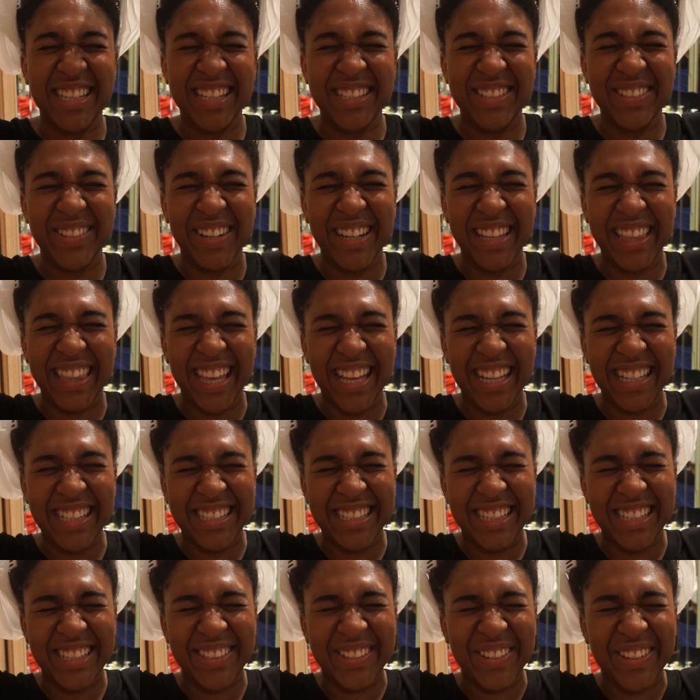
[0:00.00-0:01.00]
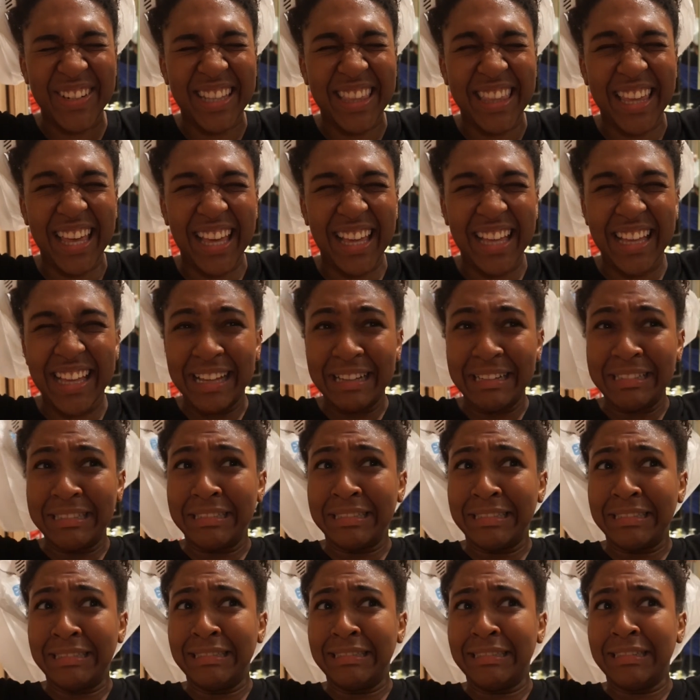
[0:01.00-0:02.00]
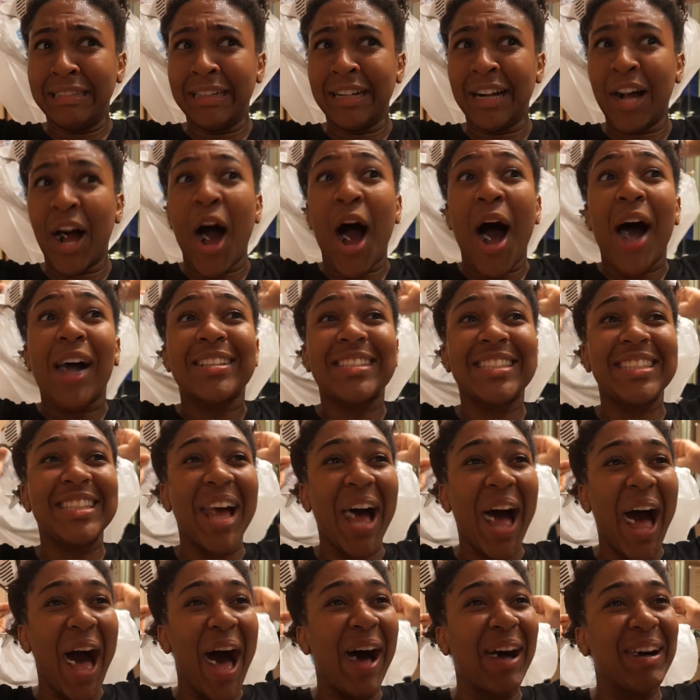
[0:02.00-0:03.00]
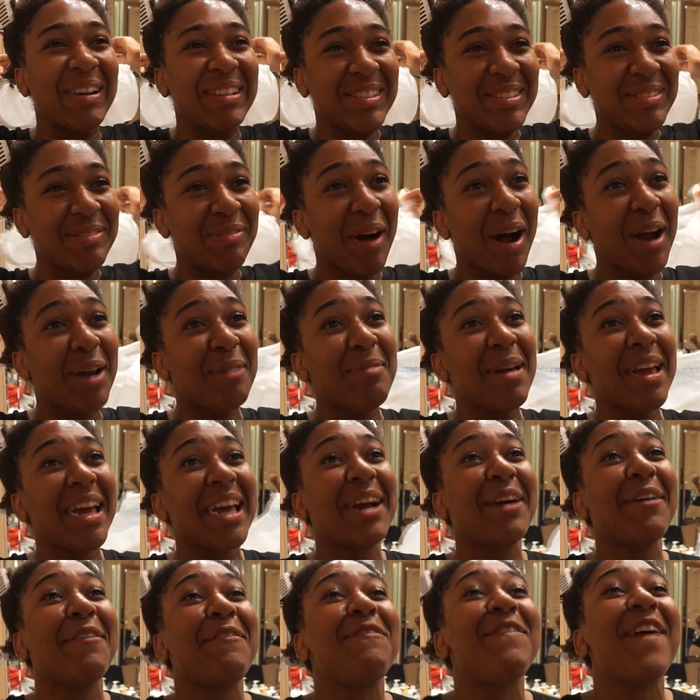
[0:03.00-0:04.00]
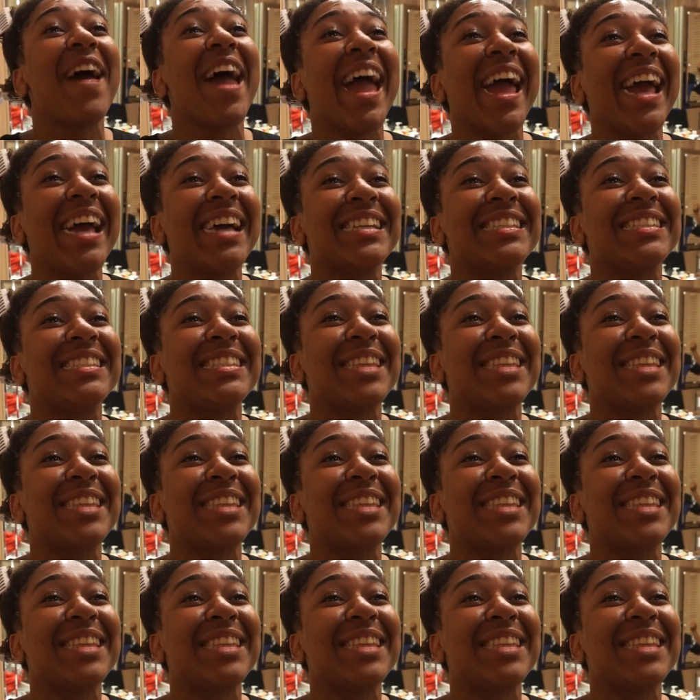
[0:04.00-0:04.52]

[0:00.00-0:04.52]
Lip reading: Did it do anything? Did it do anything? Stop! Why are you making a face?